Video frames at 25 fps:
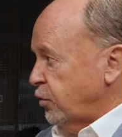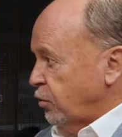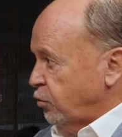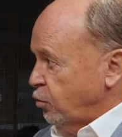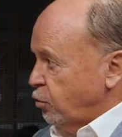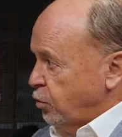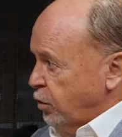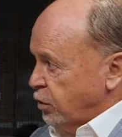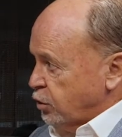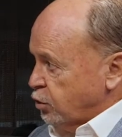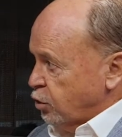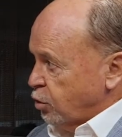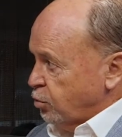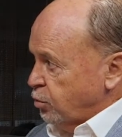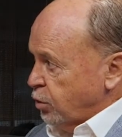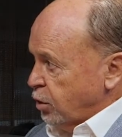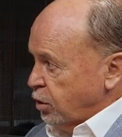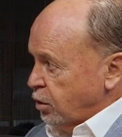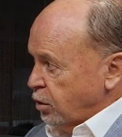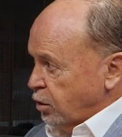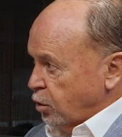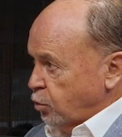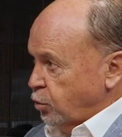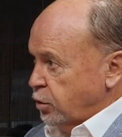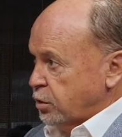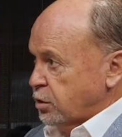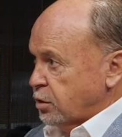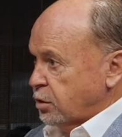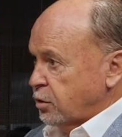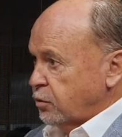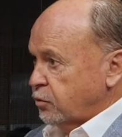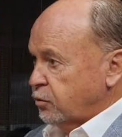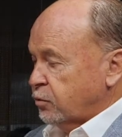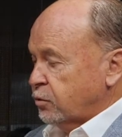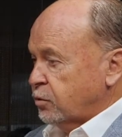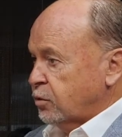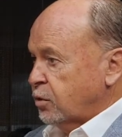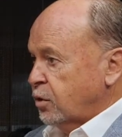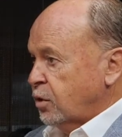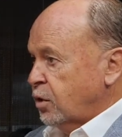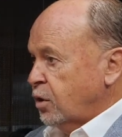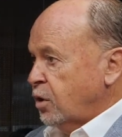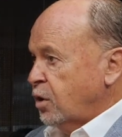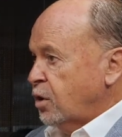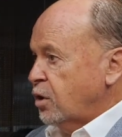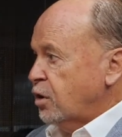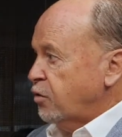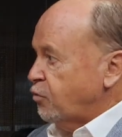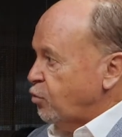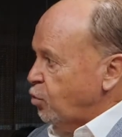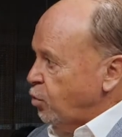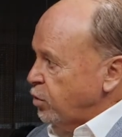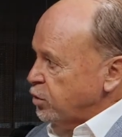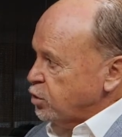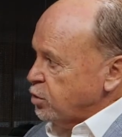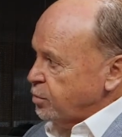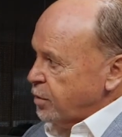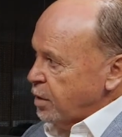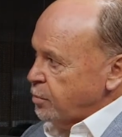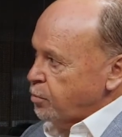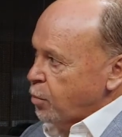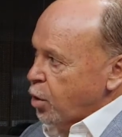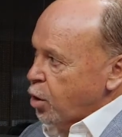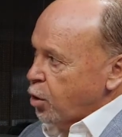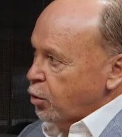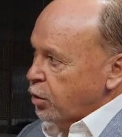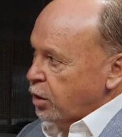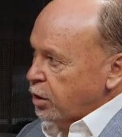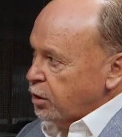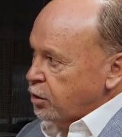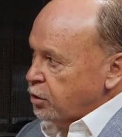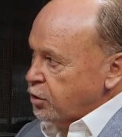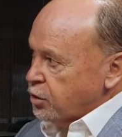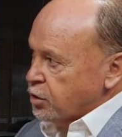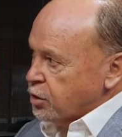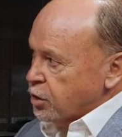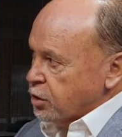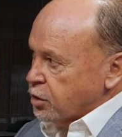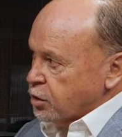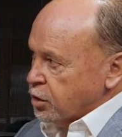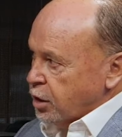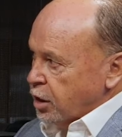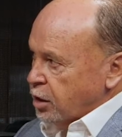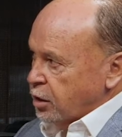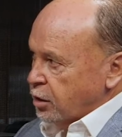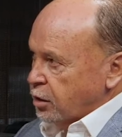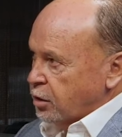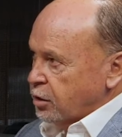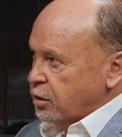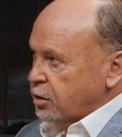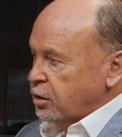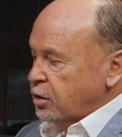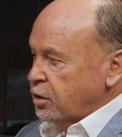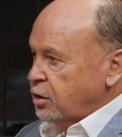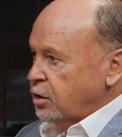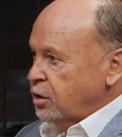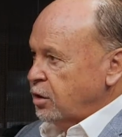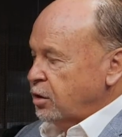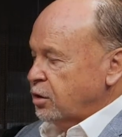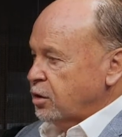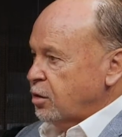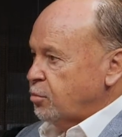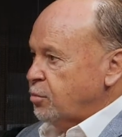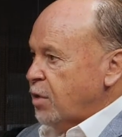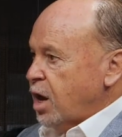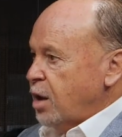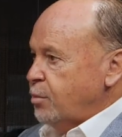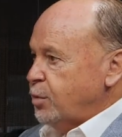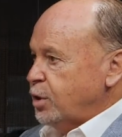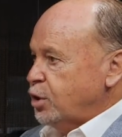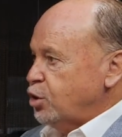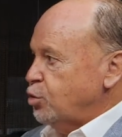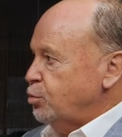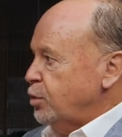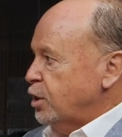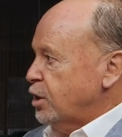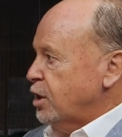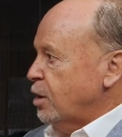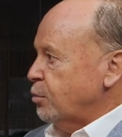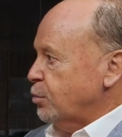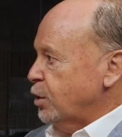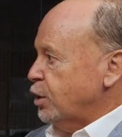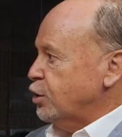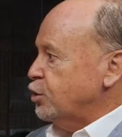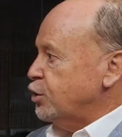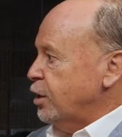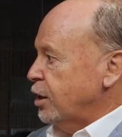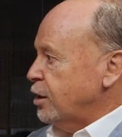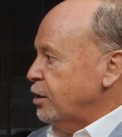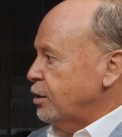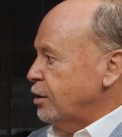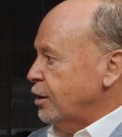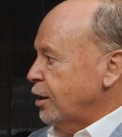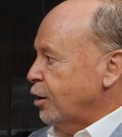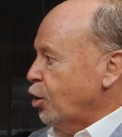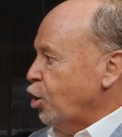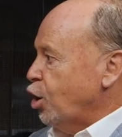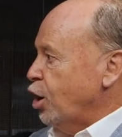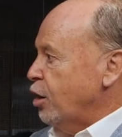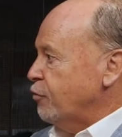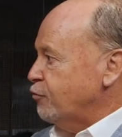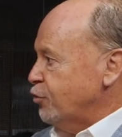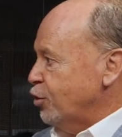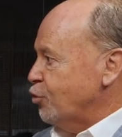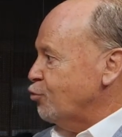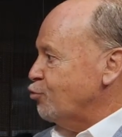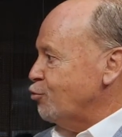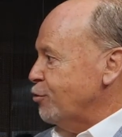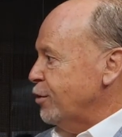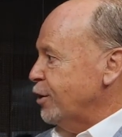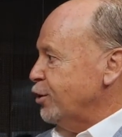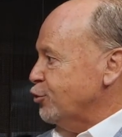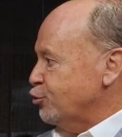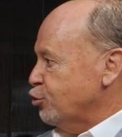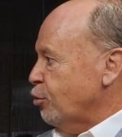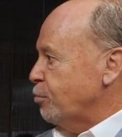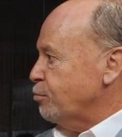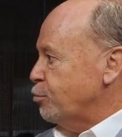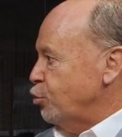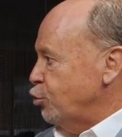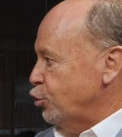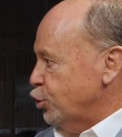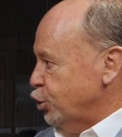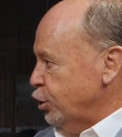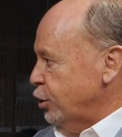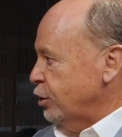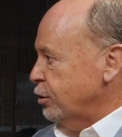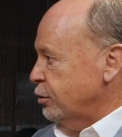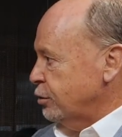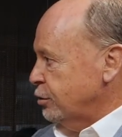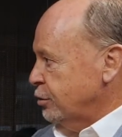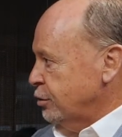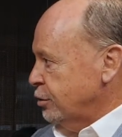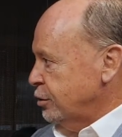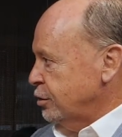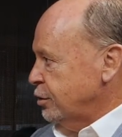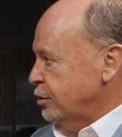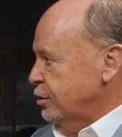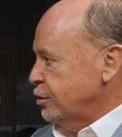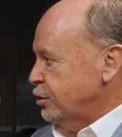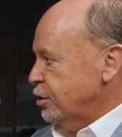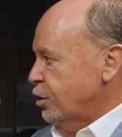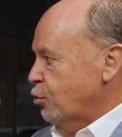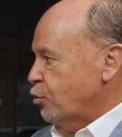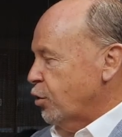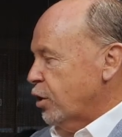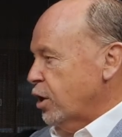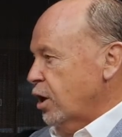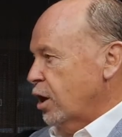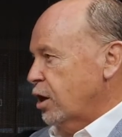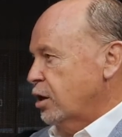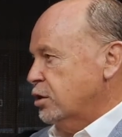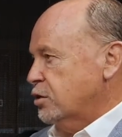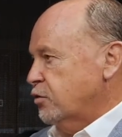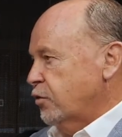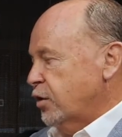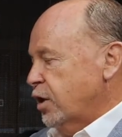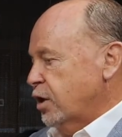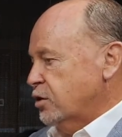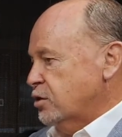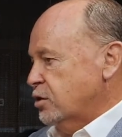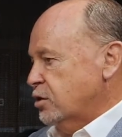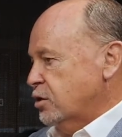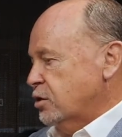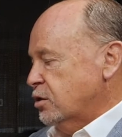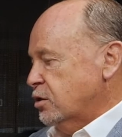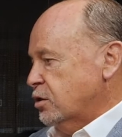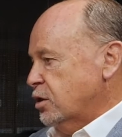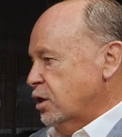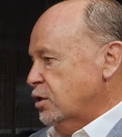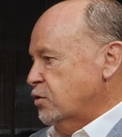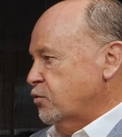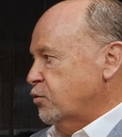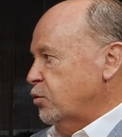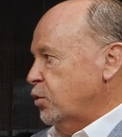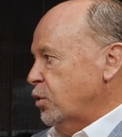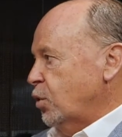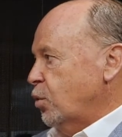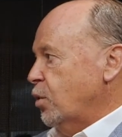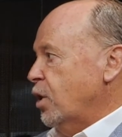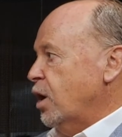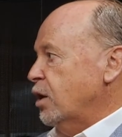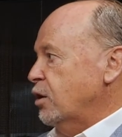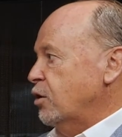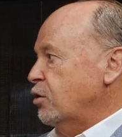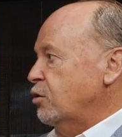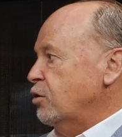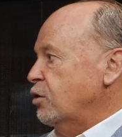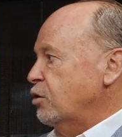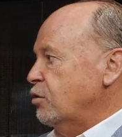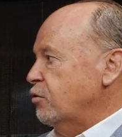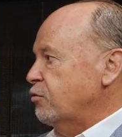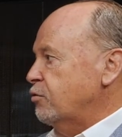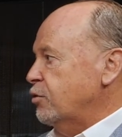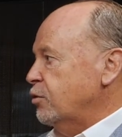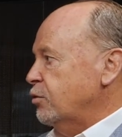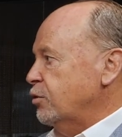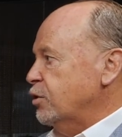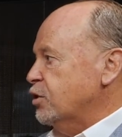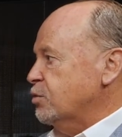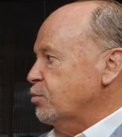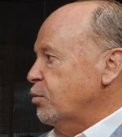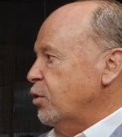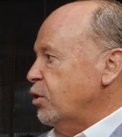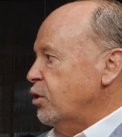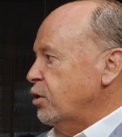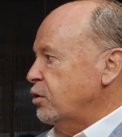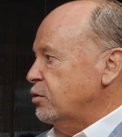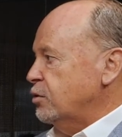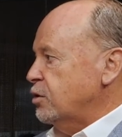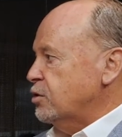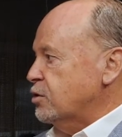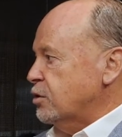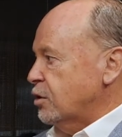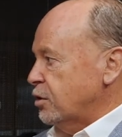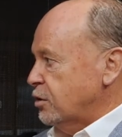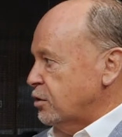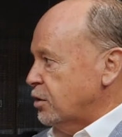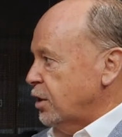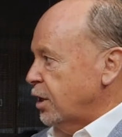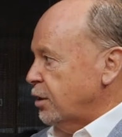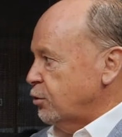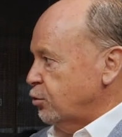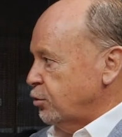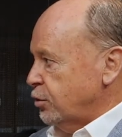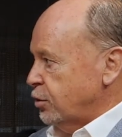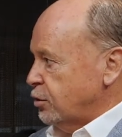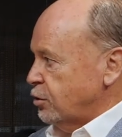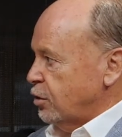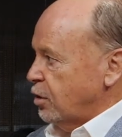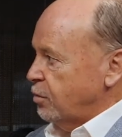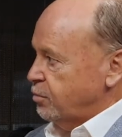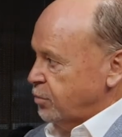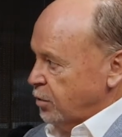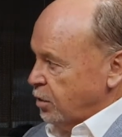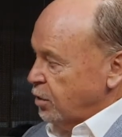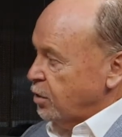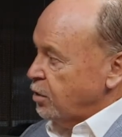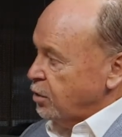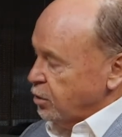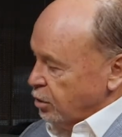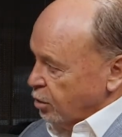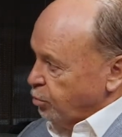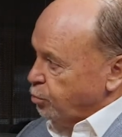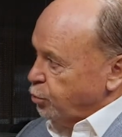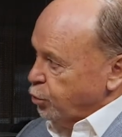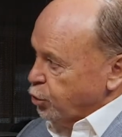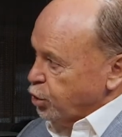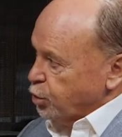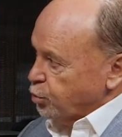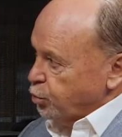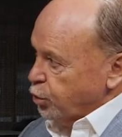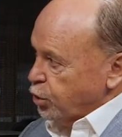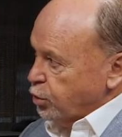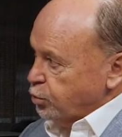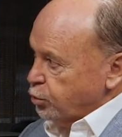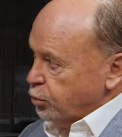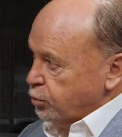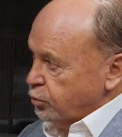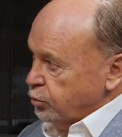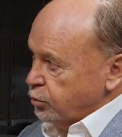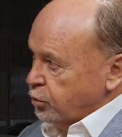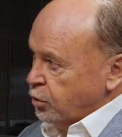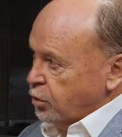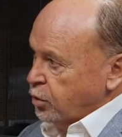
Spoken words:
You've always got to be inquisitive. You've always got to be mildly discontented. The moment you become contented in life, you really stop pushing. So regardless of how successful you are, you need to feel this mild discontent all the time to push people.